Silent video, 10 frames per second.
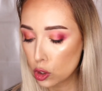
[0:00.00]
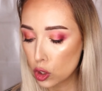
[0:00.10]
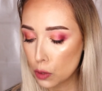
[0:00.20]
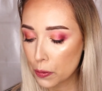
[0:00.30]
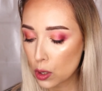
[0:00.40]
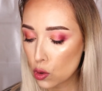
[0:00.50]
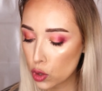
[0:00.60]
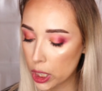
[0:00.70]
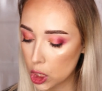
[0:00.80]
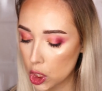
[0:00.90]
super
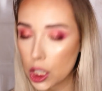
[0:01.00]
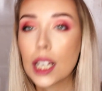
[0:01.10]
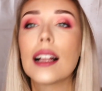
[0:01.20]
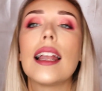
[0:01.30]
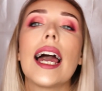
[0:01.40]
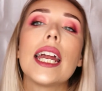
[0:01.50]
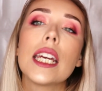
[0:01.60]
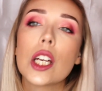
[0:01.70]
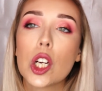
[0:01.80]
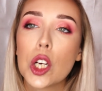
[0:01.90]
rich and
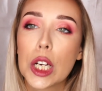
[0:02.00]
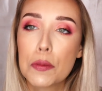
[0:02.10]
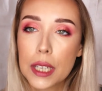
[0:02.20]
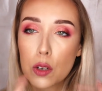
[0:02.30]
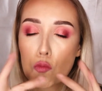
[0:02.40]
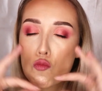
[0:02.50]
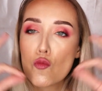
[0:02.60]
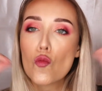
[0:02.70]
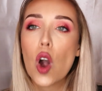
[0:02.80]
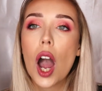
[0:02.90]
glidey and creamy
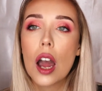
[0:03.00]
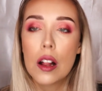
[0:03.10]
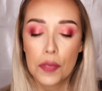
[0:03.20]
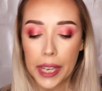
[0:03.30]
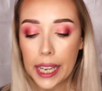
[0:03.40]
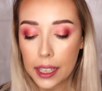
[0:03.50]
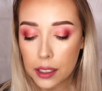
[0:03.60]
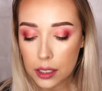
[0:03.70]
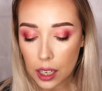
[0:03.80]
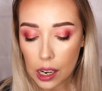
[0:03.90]
and mwah,
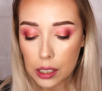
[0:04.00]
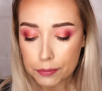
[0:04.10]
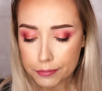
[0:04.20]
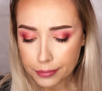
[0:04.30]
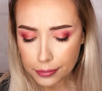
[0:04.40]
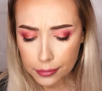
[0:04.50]
and,